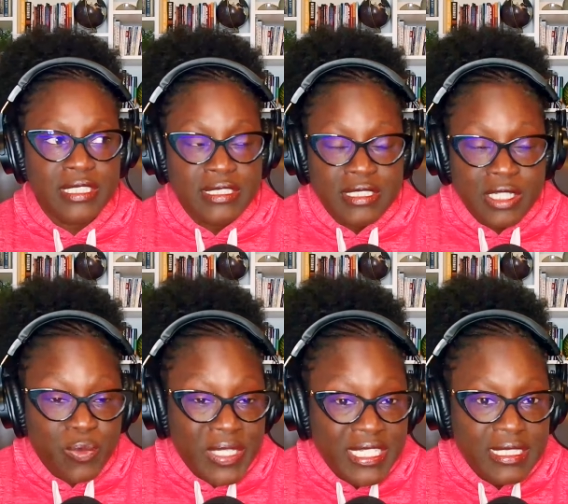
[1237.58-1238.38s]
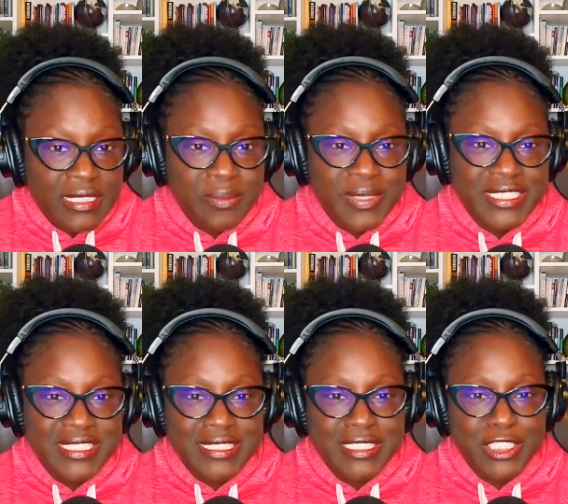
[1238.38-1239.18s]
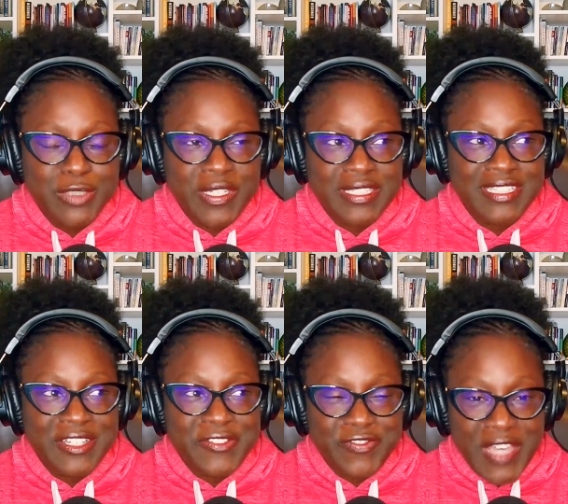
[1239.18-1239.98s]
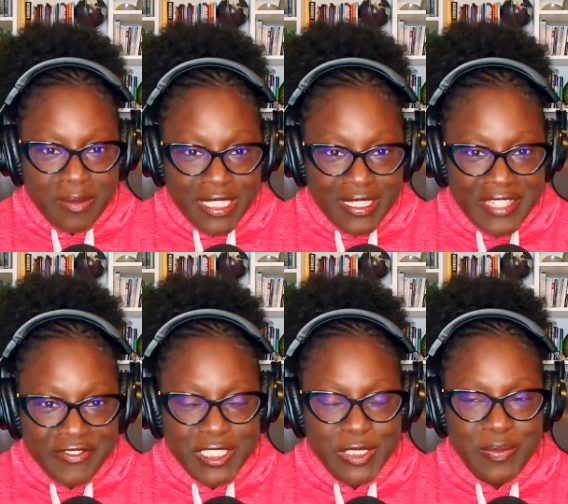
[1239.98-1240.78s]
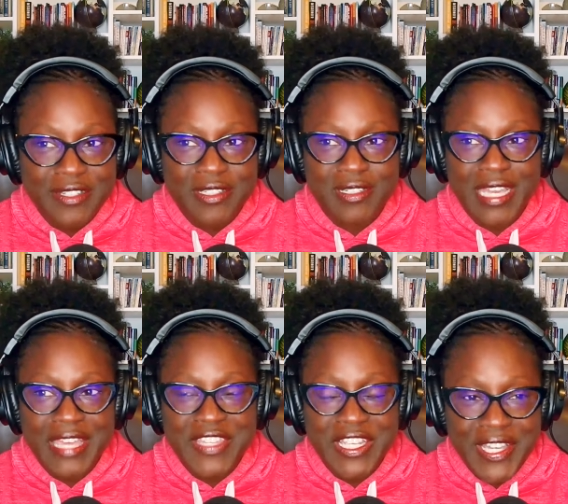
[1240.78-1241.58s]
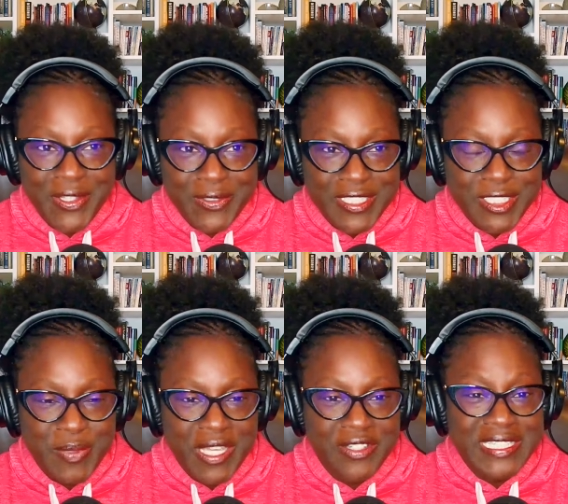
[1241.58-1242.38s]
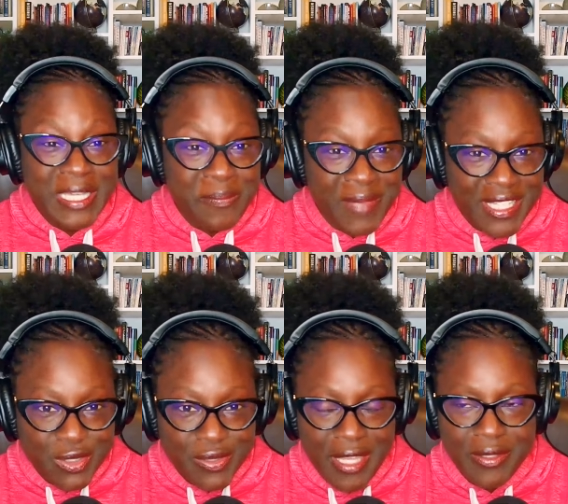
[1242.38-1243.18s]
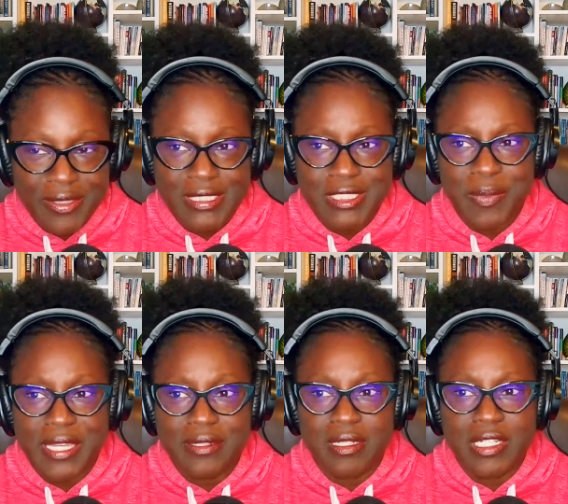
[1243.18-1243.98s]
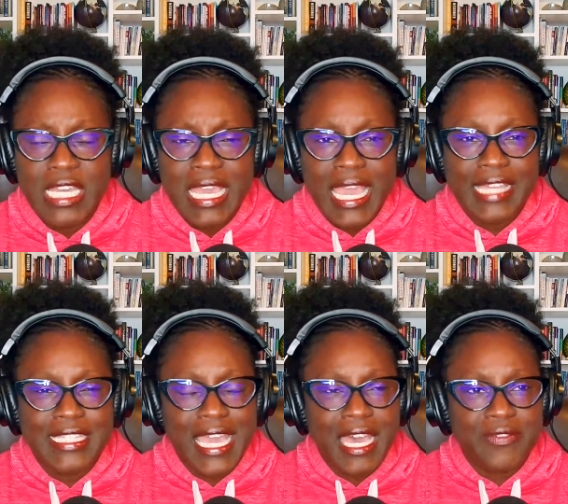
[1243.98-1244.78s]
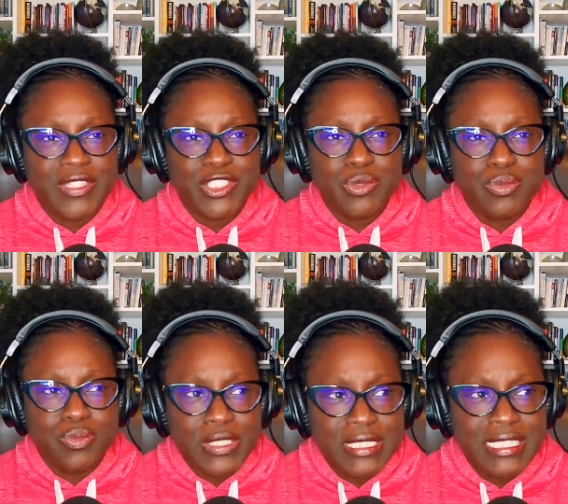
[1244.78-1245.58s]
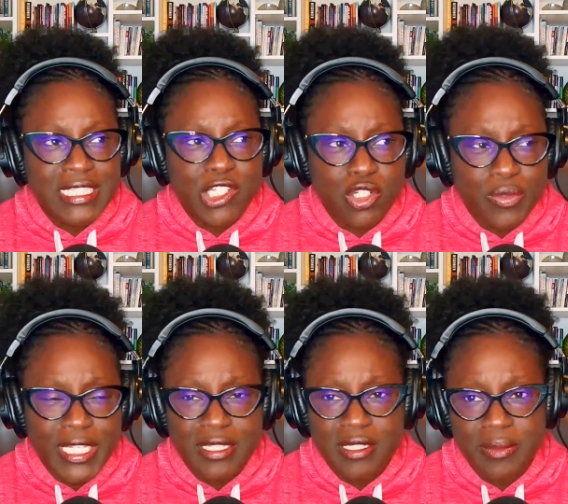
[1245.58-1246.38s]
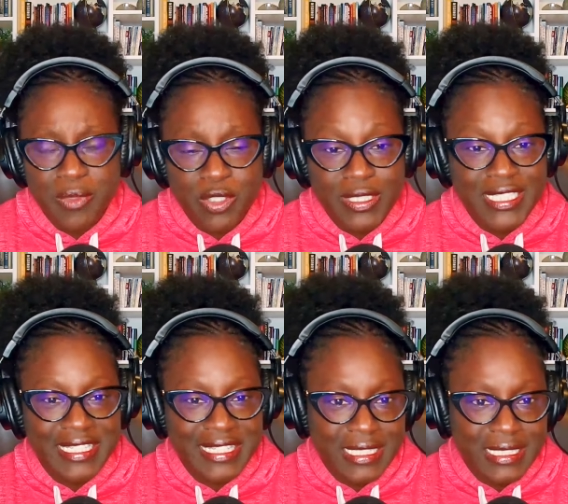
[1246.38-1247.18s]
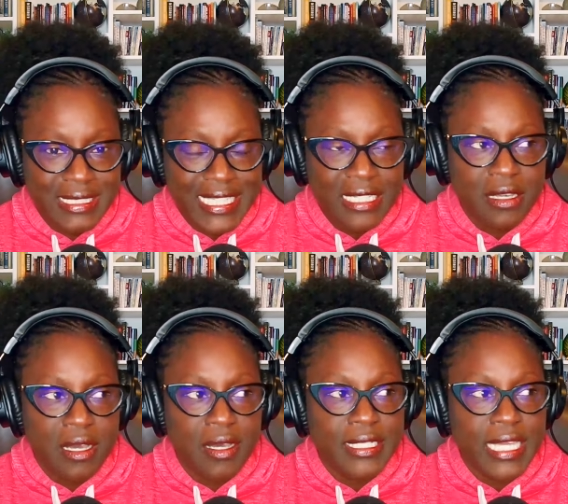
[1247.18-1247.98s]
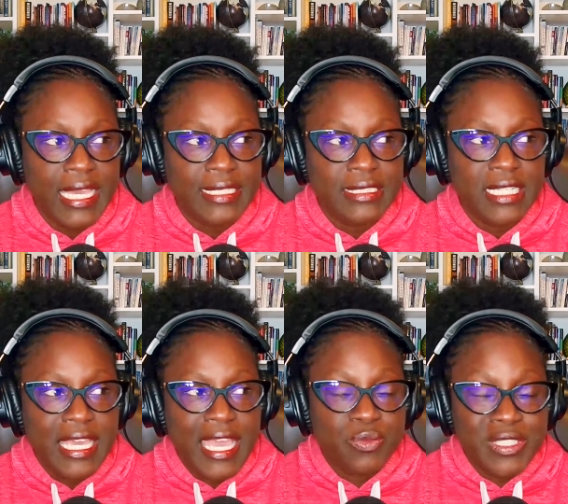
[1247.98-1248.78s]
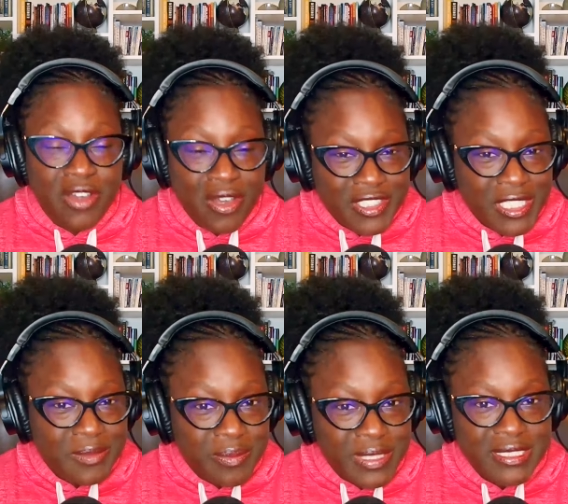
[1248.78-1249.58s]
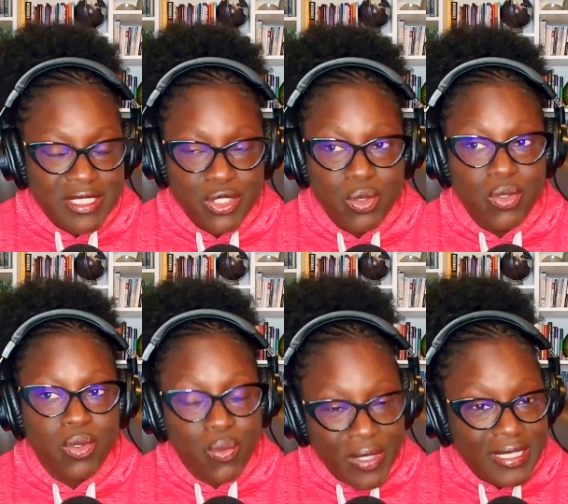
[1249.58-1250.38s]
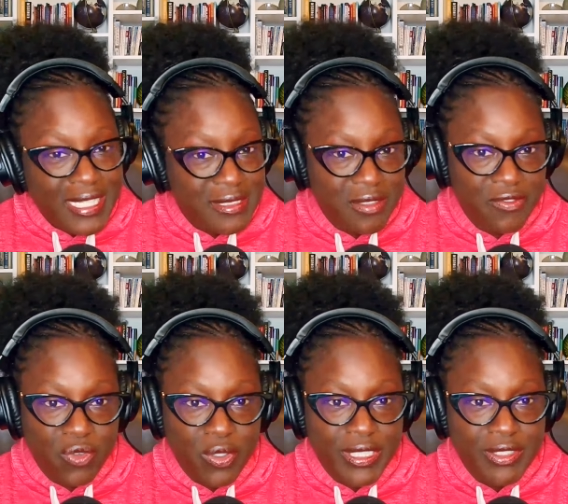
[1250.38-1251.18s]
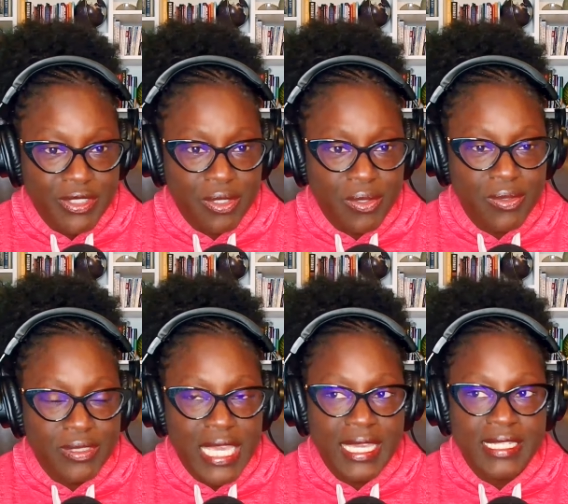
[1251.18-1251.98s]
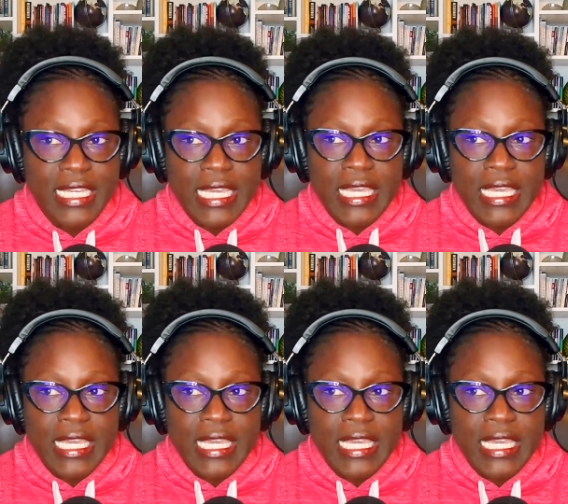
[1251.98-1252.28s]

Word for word: they're winning in their businesses, but their family life is better and their health is better and their mental health is better. And they have this really great community they can lean on. And with the EntreMD Business School, we're less than 4 years old. And